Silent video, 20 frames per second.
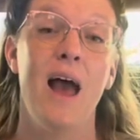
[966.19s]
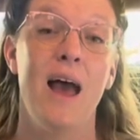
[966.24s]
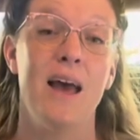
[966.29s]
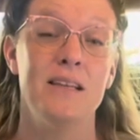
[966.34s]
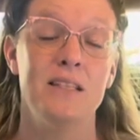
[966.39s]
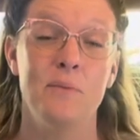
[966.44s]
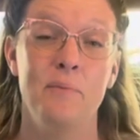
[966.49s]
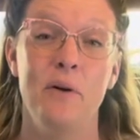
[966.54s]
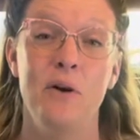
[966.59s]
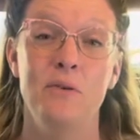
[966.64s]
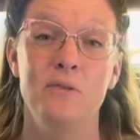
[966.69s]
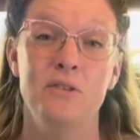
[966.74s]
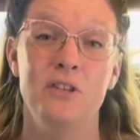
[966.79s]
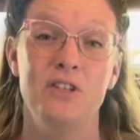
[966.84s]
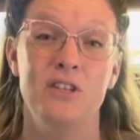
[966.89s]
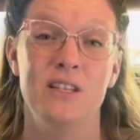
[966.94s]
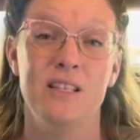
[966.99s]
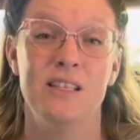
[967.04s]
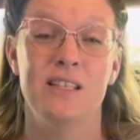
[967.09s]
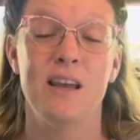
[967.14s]
as opposed to
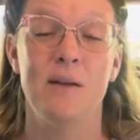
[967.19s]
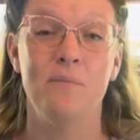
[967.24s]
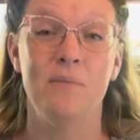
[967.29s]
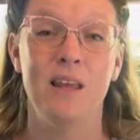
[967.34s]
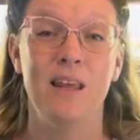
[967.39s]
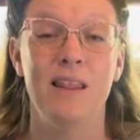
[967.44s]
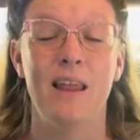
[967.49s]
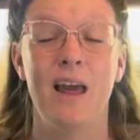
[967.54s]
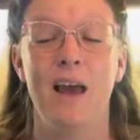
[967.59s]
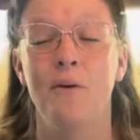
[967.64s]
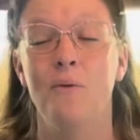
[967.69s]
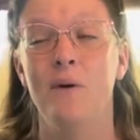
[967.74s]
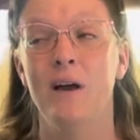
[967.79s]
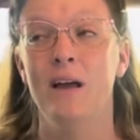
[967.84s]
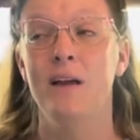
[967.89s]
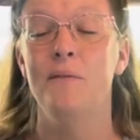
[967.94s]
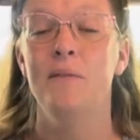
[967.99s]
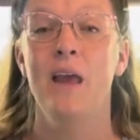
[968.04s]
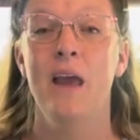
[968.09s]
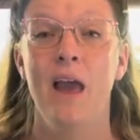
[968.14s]
just something that,
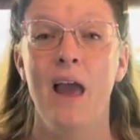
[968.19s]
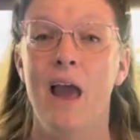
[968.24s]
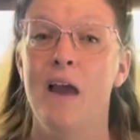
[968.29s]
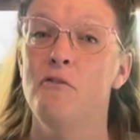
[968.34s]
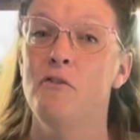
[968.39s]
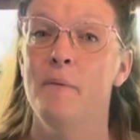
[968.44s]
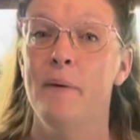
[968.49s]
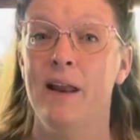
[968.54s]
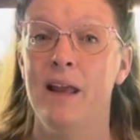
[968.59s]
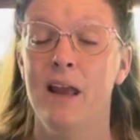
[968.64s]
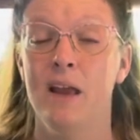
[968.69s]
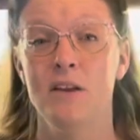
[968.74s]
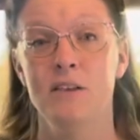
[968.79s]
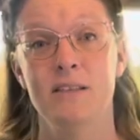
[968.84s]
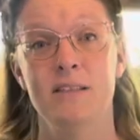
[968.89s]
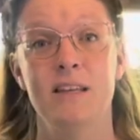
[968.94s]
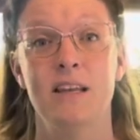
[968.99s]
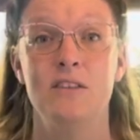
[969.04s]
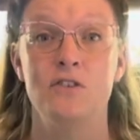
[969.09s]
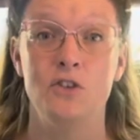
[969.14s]
well, everybody
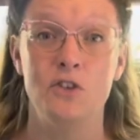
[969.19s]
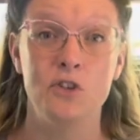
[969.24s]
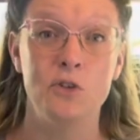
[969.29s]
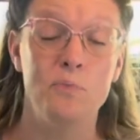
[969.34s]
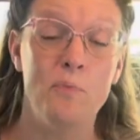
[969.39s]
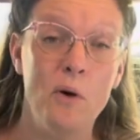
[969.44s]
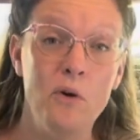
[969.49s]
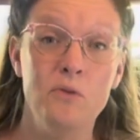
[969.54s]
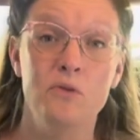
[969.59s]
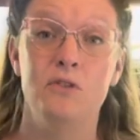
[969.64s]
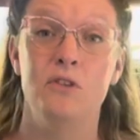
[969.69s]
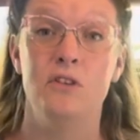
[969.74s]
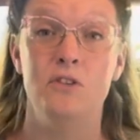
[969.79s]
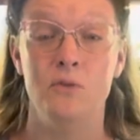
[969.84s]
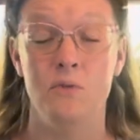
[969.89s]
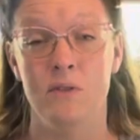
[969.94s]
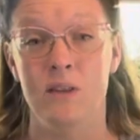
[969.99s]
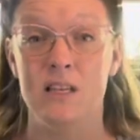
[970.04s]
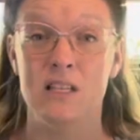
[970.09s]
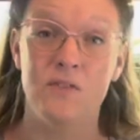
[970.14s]
else says you're supposed to
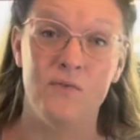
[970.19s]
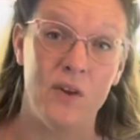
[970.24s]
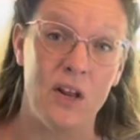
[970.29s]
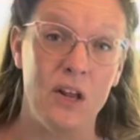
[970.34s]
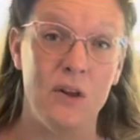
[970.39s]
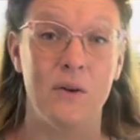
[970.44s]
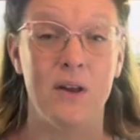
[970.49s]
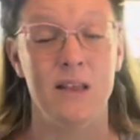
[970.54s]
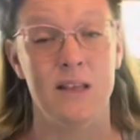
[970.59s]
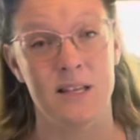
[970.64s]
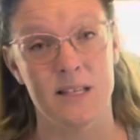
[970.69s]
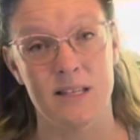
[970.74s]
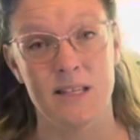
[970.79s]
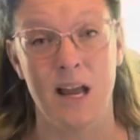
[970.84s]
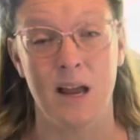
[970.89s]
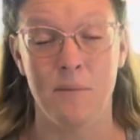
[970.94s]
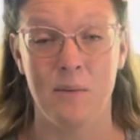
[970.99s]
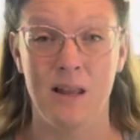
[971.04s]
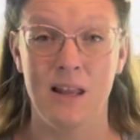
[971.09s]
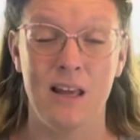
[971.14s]
do this video at this
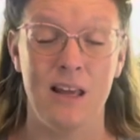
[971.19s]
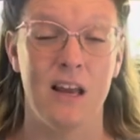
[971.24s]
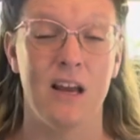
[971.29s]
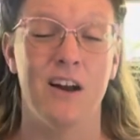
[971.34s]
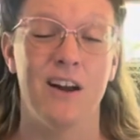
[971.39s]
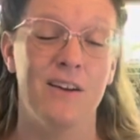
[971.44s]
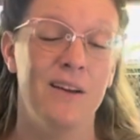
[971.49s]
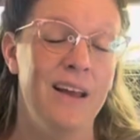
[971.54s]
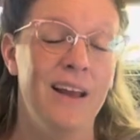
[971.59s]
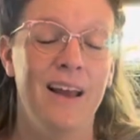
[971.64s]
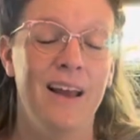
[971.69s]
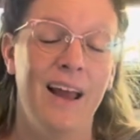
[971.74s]
time of the year.